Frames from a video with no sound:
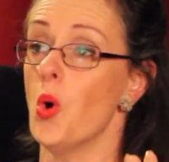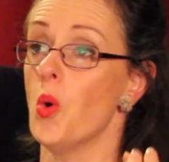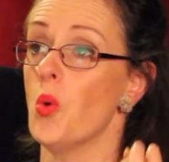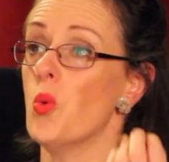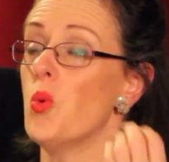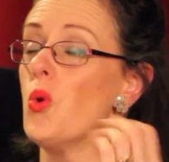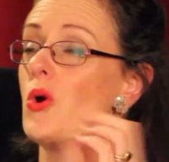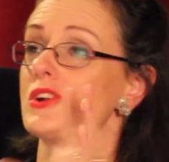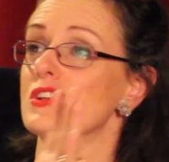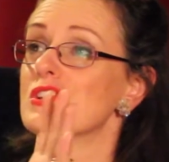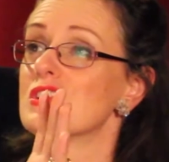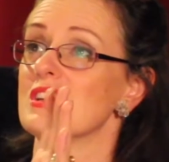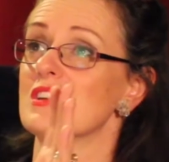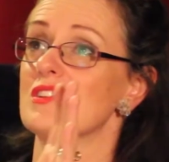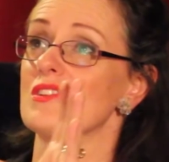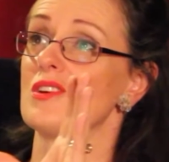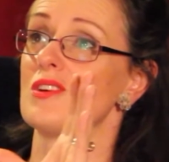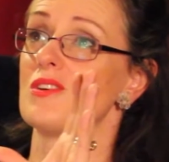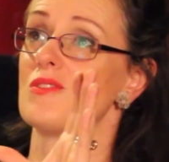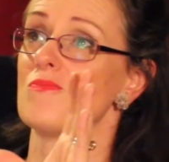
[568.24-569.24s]
Watch
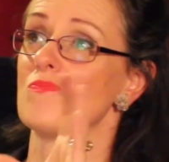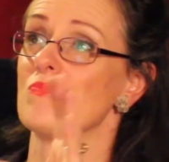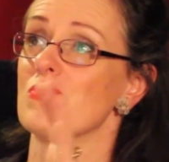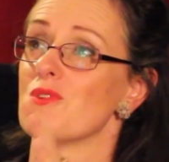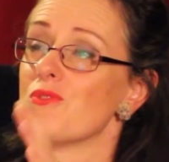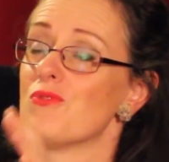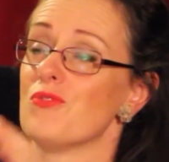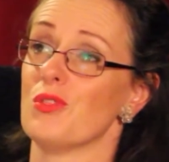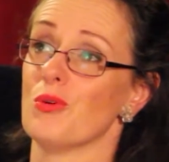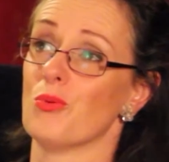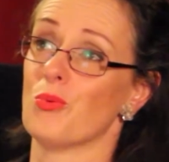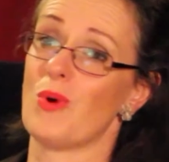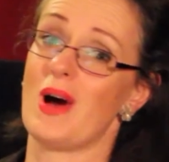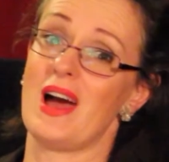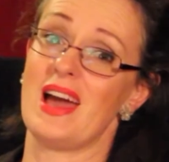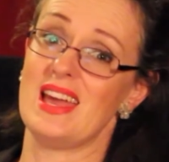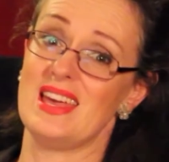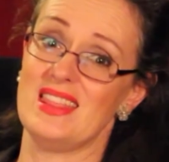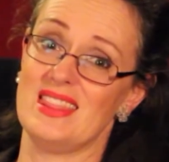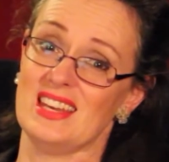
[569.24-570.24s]
it for the
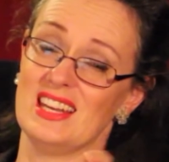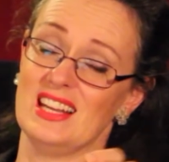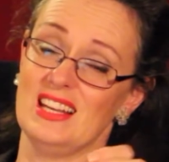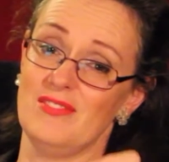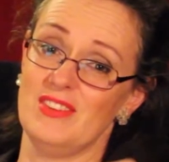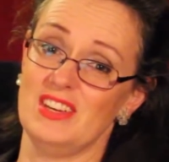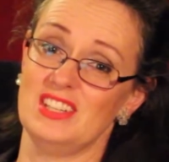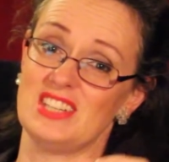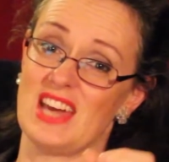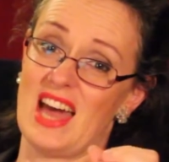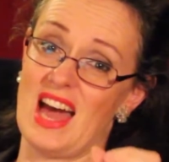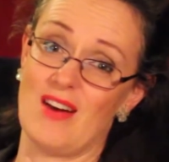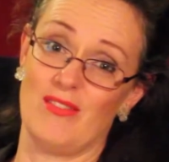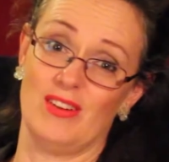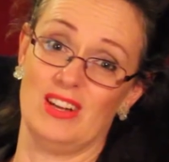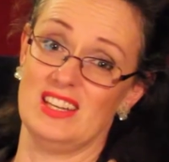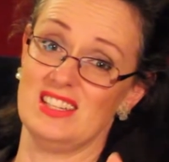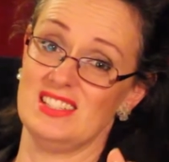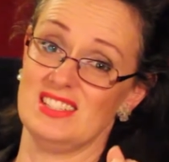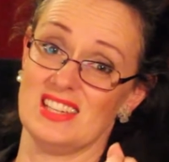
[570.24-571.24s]
way that Olivia de
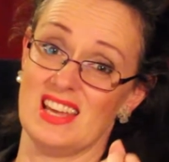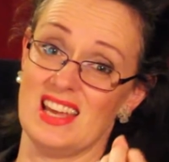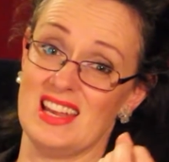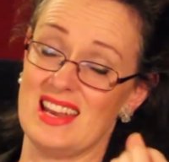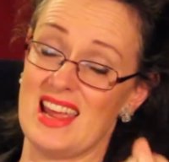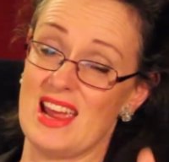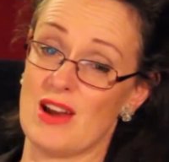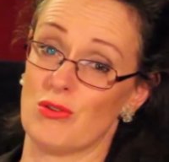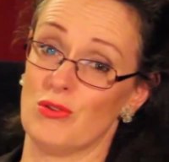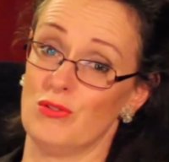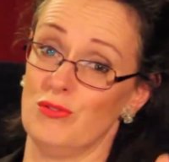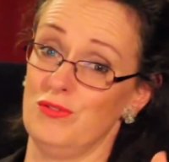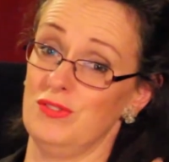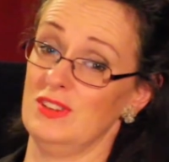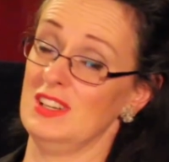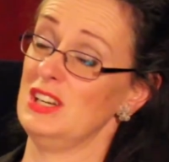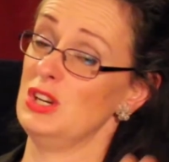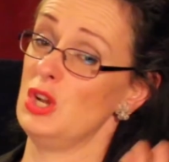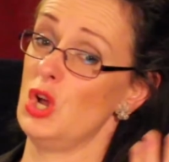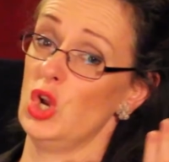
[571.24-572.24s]
Havilland and Errol
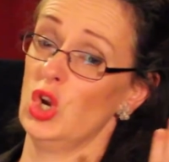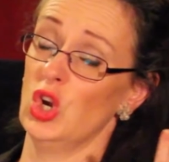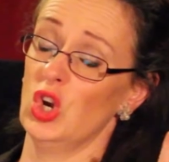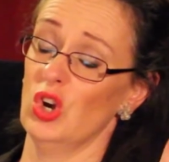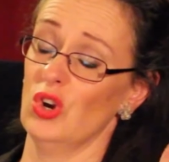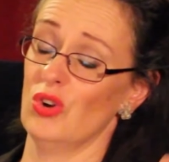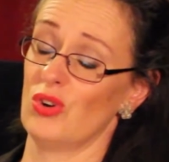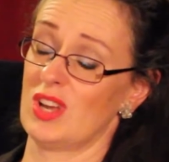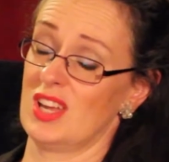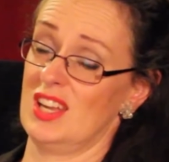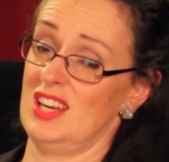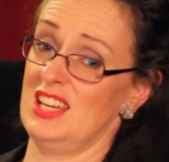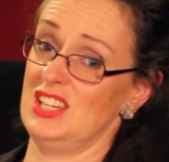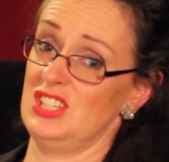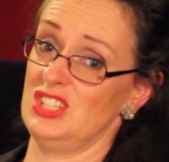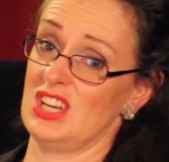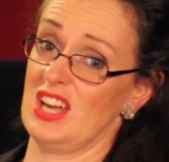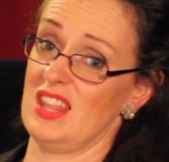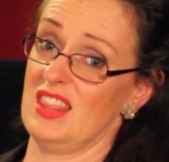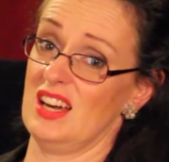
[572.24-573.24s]
Flynn look at
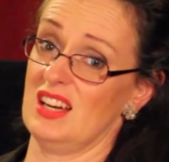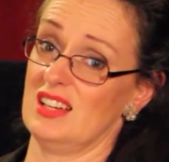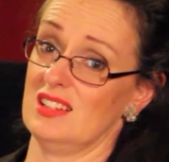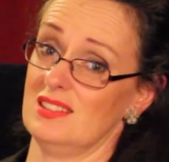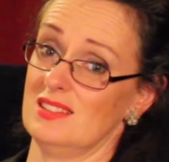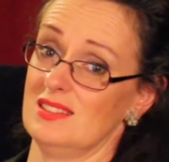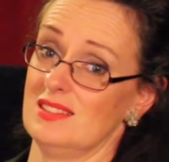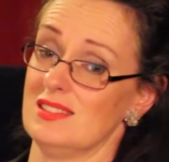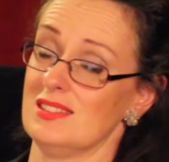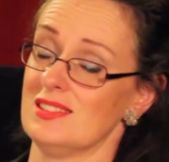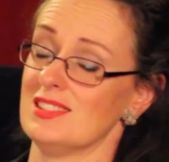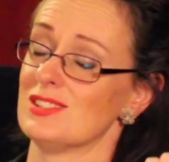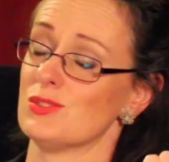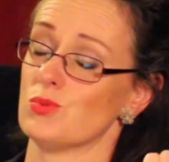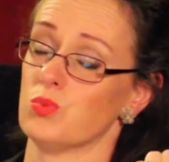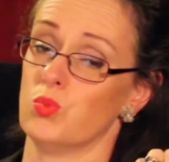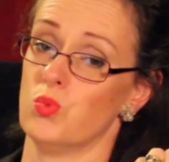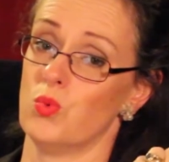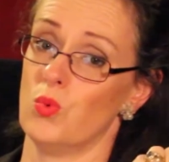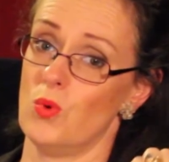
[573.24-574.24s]
each other.
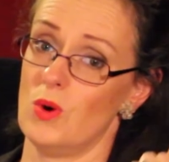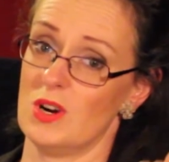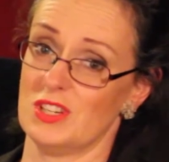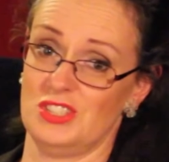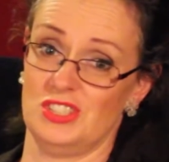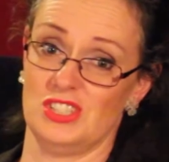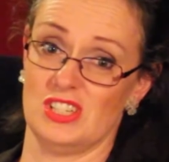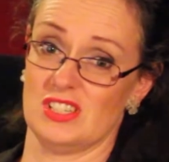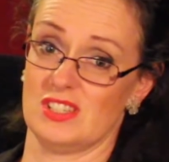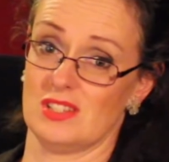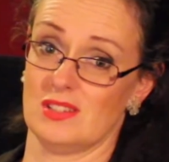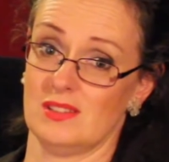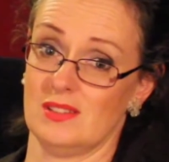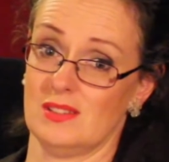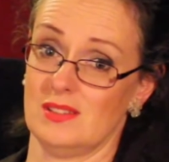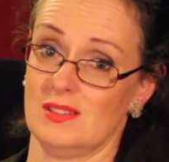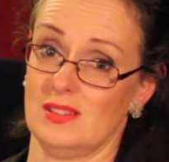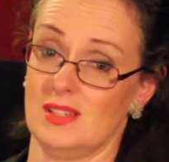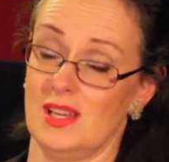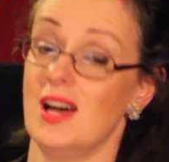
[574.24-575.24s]
Just watch it.
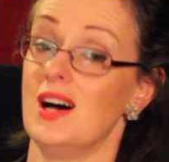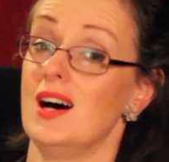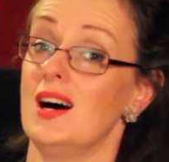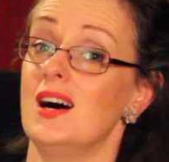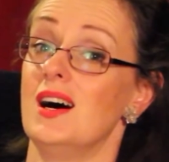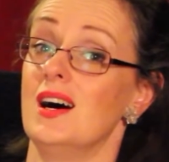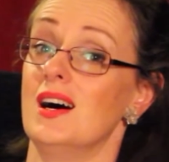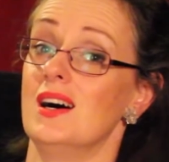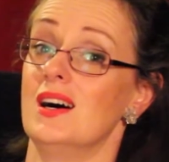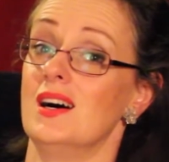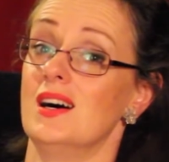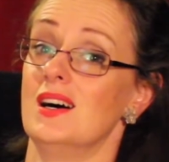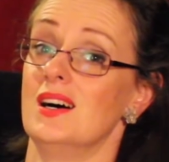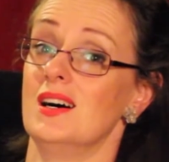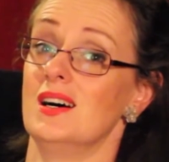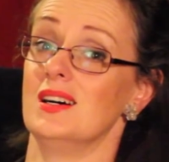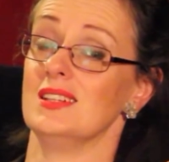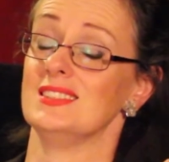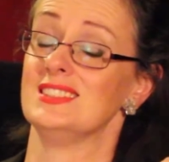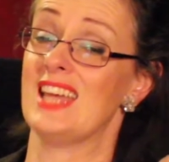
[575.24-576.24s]

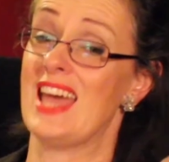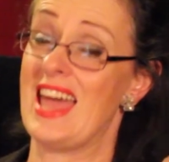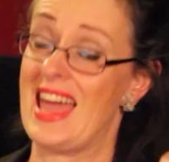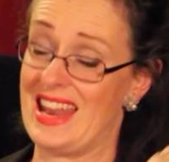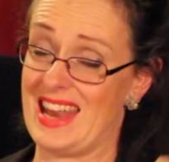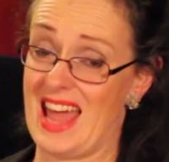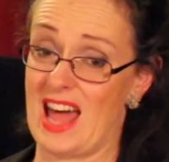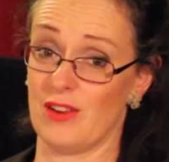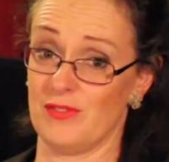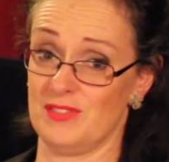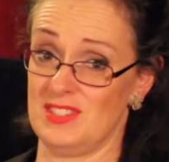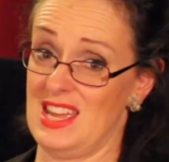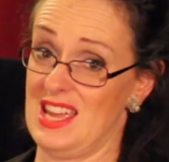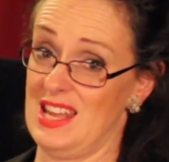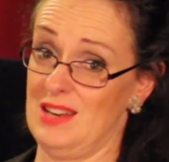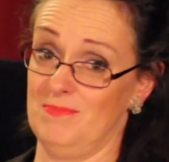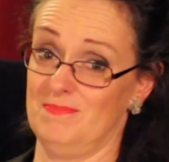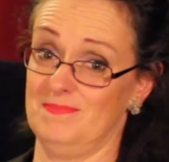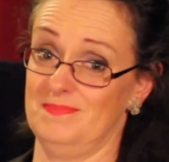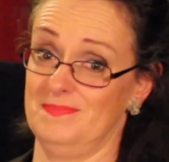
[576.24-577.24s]
10 out of 10.